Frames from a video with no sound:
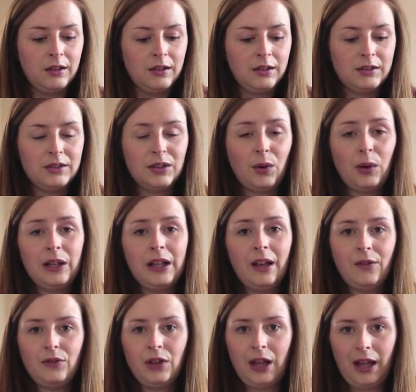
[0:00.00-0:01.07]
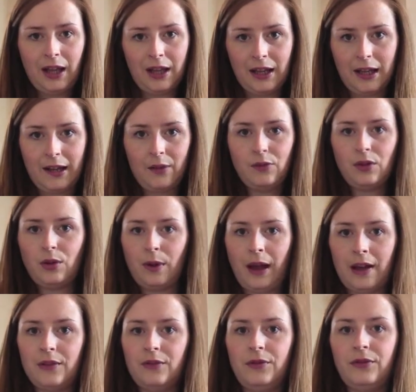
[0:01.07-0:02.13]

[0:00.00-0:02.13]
So I'd love to hear if you have